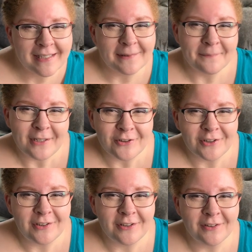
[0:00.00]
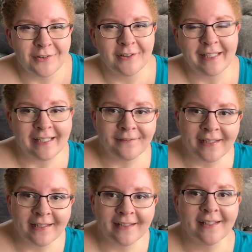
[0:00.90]
symmetrical or
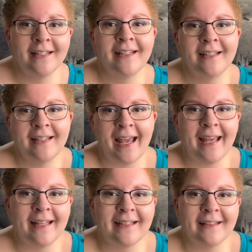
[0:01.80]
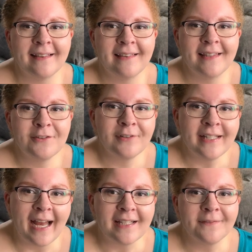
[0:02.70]
even, and this
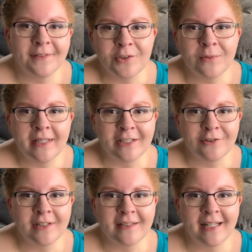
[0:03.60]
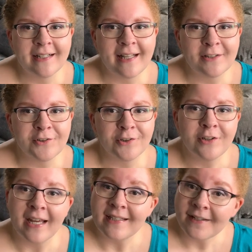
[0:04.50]
really adds visual interest and allows your
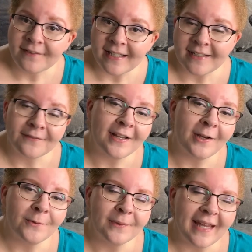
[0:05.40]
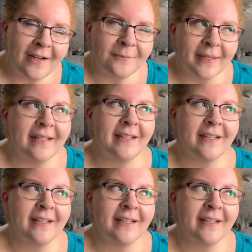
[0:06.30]
creativity to flow without being